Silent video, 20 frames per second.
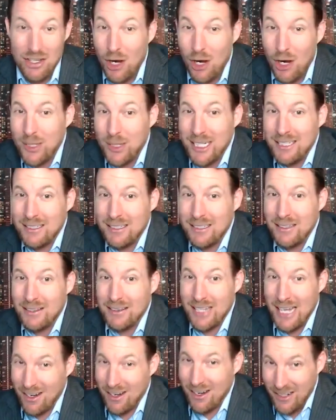Knowing
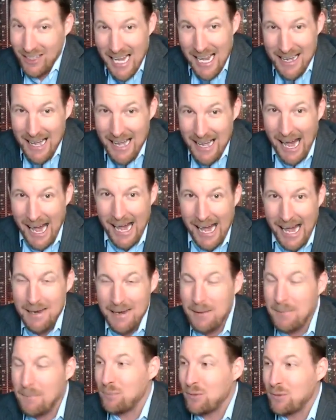that on that day,
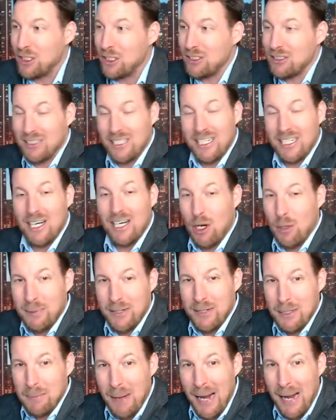you're just going to
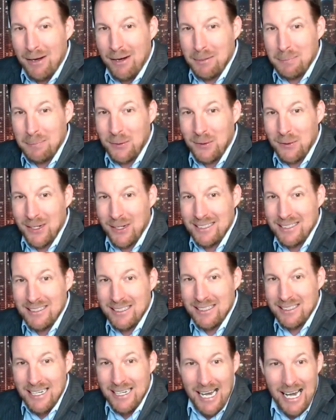open up PowerPoint
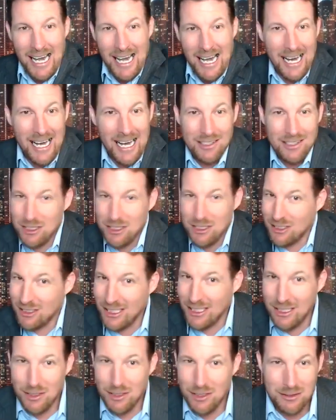and you're just
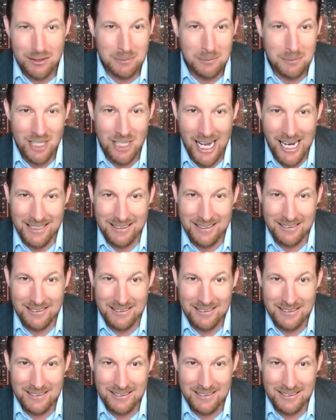going to go through some slides.